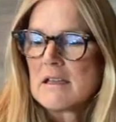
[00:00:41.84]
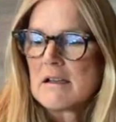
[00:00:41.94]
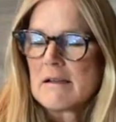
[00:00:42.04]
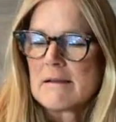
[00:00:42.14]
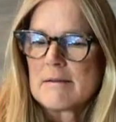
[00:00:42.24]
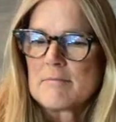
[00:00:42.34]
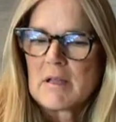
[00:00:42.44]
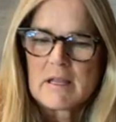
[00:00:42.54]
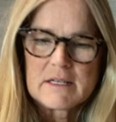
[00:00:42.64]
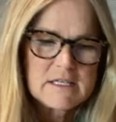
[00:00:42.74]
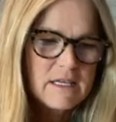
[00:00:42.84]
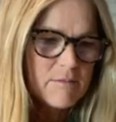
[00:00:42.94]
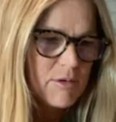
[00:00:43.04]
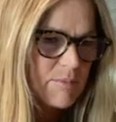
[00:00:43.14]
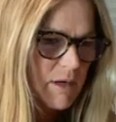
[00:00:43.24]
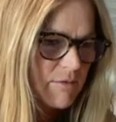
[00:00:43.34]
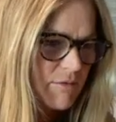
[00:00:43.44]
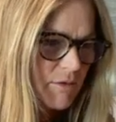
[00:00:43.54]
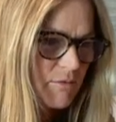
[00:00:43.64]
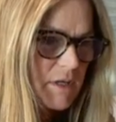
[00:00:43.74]
I like to get prepared
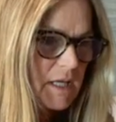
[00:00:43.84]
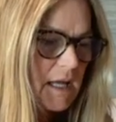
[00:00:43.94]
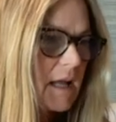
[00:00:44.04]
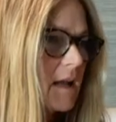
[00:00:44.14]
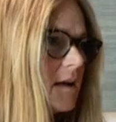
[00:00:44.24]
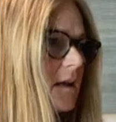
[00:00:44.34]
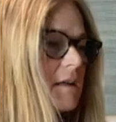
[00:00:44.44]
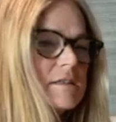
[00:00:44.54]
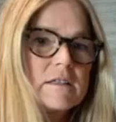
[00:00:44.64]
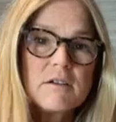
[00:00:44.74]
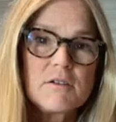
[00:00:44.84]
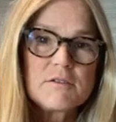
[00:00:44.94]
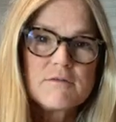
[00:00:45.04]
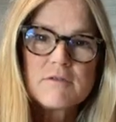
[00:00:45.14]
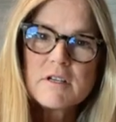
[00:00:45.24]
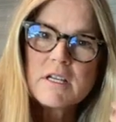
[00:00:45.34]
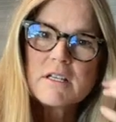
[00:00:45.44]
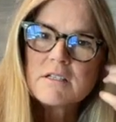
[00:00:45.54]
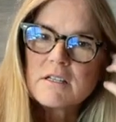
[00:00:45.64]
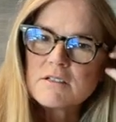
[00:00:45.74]
for the weekend. I like to clear out the
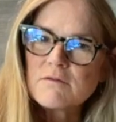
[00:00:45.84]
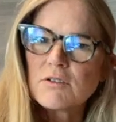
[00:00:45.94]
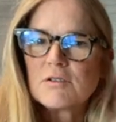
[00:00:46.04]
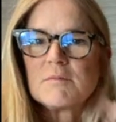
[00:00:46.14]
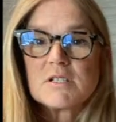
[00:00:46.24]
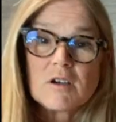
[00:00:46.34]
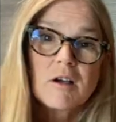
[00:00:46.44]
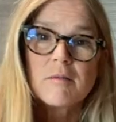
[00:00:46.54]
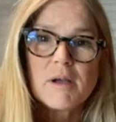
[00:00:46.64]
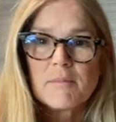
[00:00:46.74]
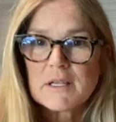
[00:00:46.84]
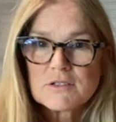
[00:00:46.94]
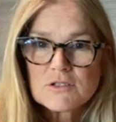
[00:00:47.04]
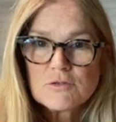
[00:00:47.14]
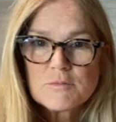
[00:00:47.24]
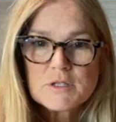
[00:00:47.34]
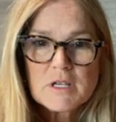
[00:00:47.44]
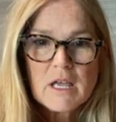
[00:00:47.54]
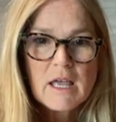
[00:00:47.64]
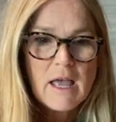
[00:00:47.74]
fridge, as you've heard me talk about my soups.
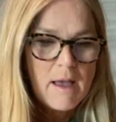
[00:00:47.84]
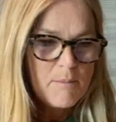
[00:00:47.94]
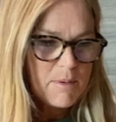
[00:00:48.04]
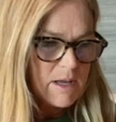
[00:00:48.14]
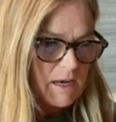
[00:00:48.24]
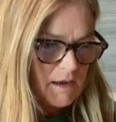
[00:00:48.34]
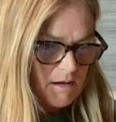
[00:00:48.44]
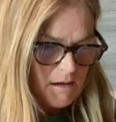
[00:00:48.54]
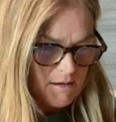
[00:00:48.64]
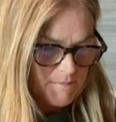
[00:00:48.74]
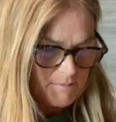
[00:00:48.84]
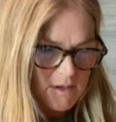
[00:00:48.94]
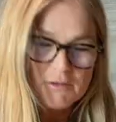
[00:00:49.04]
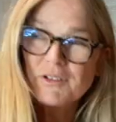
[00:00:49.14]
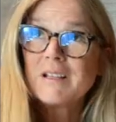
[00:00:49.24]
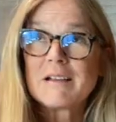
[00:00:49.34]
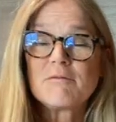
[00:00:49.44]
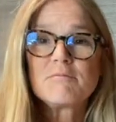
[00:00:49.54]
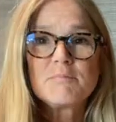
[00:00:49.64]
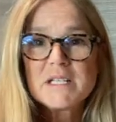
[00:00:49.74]
But also like
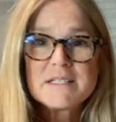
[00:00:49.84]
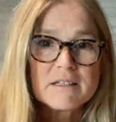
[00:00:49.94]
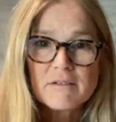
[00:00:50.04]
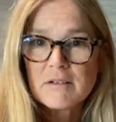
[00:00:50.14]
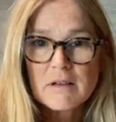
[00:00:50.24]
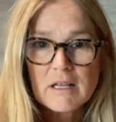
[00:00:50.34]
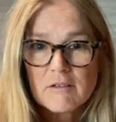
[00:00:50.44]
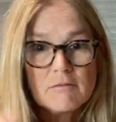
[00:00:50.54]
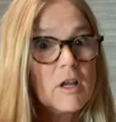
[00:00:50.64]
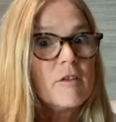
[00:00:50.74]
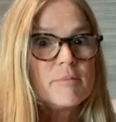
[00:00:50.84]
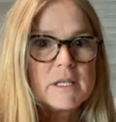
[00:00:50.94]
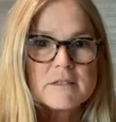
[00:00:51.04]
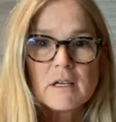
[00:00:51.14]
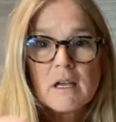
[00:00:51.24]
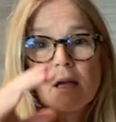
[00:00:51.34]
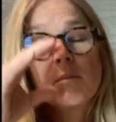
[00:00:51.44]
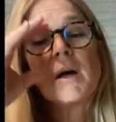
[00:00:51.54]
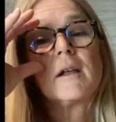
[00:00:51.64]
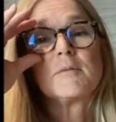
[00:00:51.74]
pizza. I love pizza,
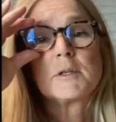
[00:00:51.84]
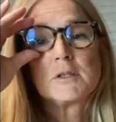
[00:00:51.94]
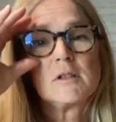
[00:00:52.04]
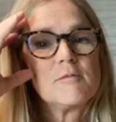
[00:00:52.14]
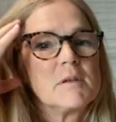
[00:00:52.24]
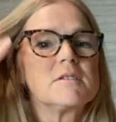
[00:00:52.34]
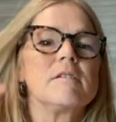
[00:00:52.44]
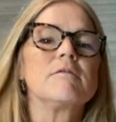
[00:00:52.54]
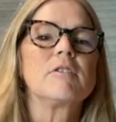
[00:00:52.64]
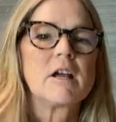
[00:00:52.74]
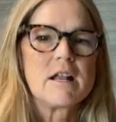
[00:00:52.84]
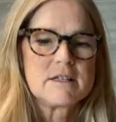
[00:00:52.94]
but I especially love pizza on Friday.